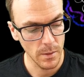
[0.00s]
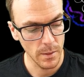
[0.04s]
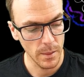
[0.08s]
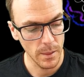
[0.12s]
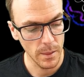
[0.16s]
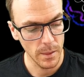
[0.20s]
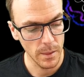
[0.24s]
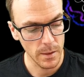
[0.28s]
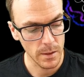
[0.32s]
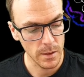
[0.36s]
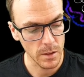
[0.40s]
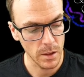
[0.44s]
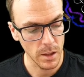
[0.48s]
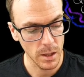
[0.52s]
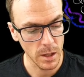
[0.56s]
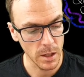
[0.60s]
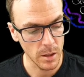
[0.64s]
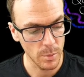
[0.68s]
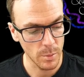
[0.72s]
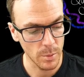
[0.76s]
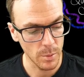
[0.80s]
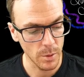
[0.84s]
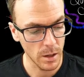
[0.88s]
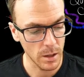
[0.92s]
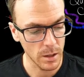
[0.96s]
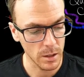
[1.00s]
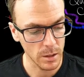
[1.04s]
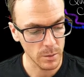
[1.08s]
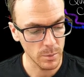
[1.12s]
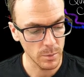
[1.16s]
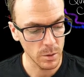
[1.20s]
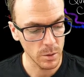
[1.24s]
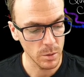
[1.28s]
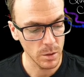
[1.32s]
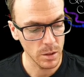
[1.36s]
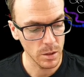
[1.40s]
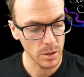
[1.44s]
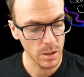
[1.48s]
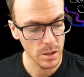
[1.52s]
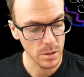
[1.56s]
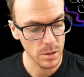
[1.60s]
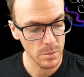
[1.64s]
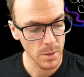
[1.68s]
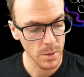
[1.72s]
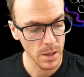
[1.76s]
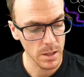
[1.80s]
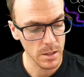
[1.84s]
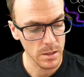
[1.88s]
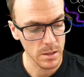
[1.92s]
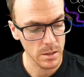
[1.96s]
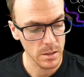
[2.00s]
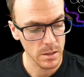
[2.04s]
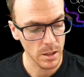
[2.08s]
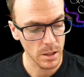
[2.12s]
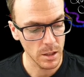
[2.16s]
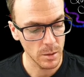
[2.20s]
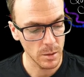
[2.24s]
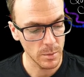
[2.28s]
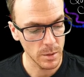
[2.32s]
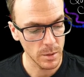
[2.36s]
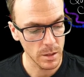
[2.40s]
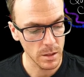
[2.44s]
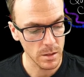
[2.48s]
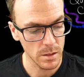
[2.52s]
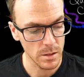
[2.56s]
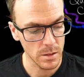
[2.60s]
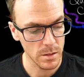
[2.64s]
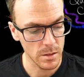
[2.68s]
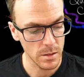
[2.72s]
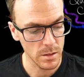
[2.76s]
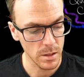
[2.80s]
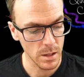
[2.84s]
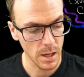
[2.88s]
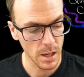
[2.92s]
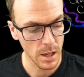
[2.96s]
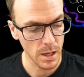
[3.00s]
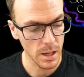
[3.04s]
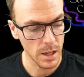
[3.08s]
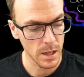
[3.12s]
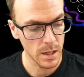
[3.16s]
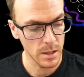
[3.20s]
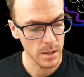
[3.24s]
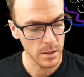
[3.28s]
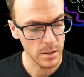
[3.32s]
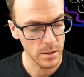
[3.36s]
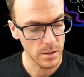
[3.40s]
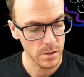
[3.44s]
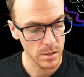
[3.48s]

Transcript: So the inner product between these basis elements and